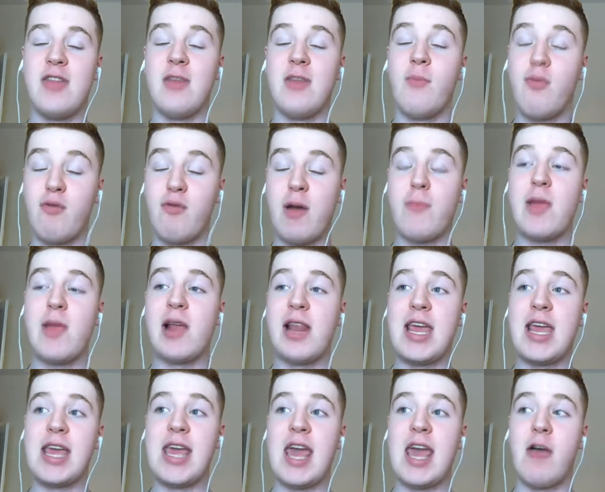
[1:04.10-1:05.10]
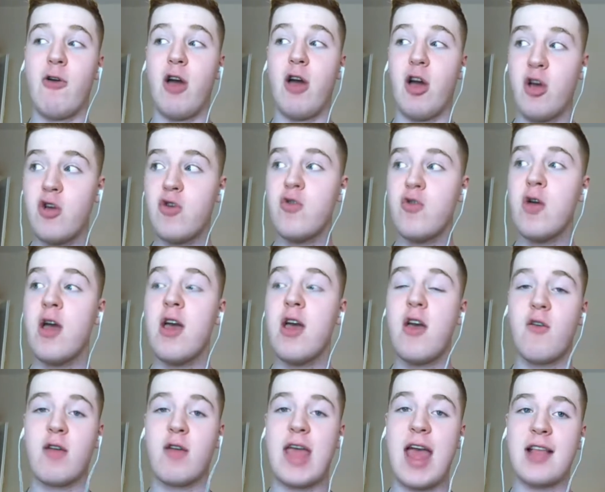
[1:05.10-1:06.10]
the Premier League era. Who
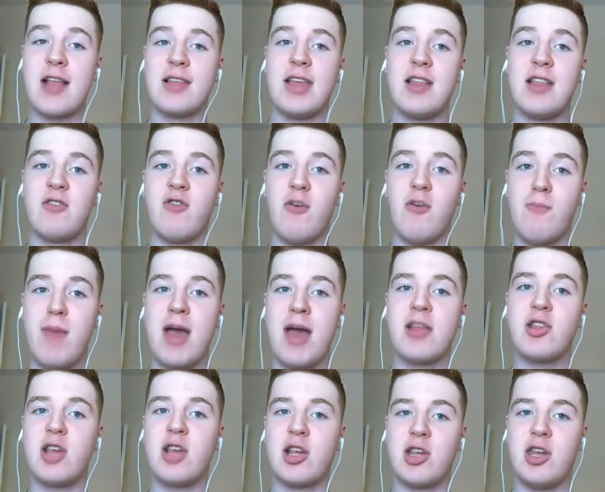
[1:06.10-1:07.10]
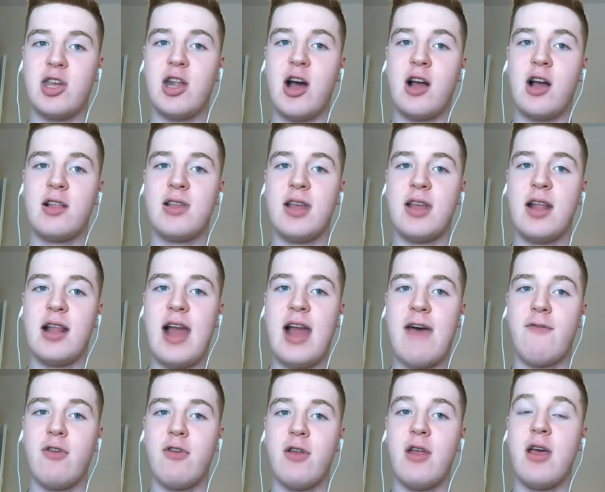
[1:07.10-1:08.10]
gets into a Manchester United
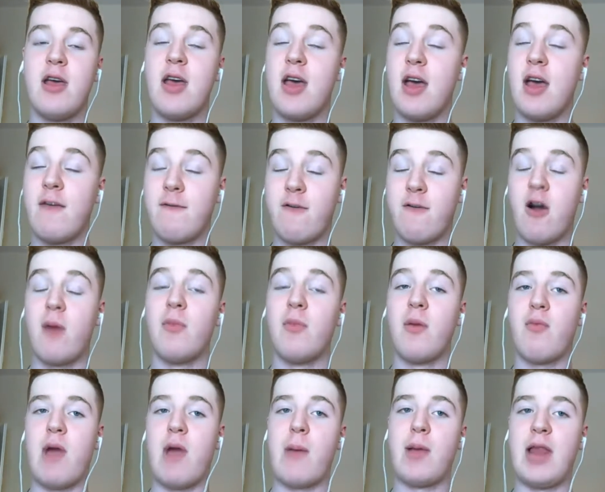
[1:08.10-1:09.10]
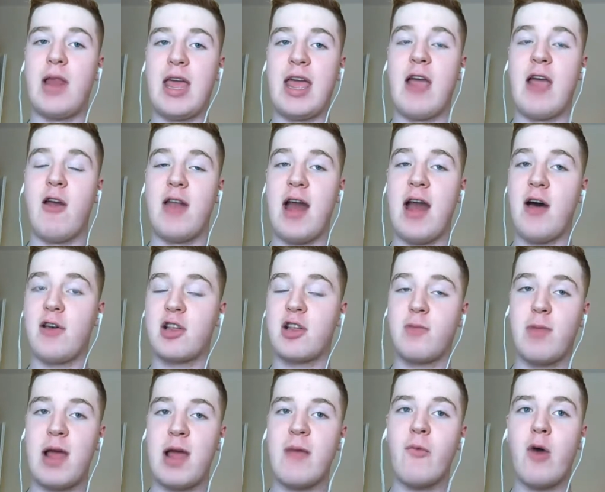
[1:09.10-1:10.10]
11 from the Premier League era? Now, I'll
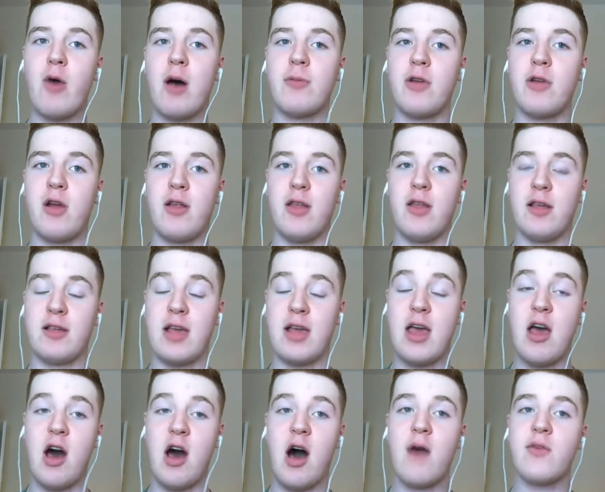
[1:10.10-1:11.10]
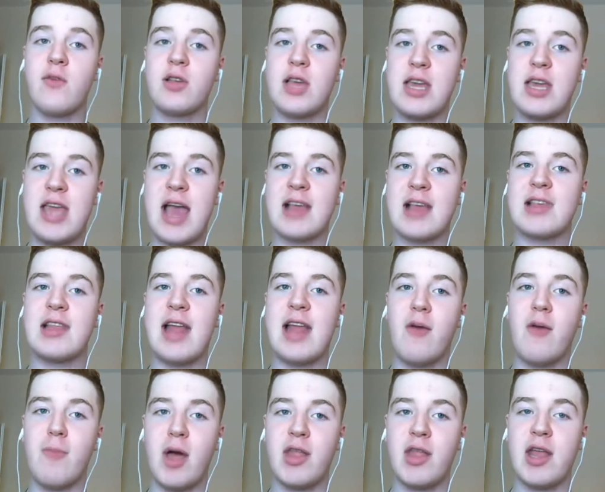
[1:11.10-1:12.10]
explain why I'm doing this. Obviously, yesterday
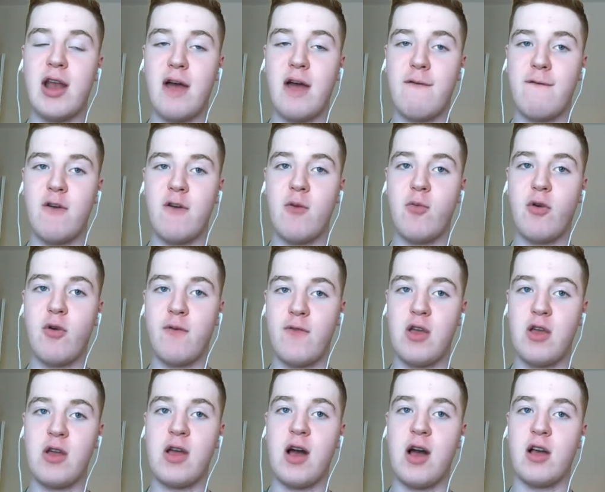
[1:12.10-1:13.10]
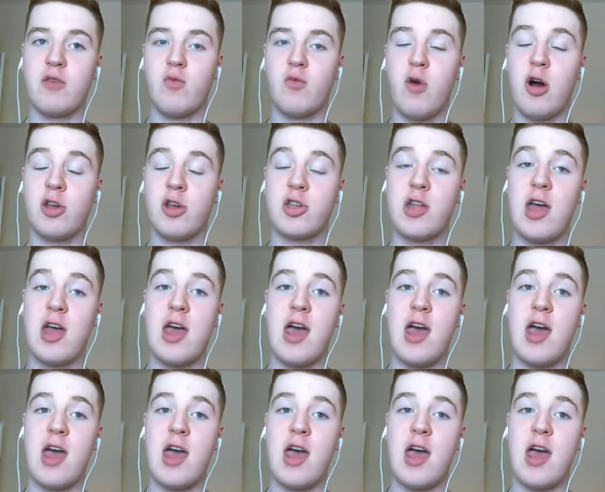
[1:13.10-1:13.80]
on Monday Night Football, if you guys watched,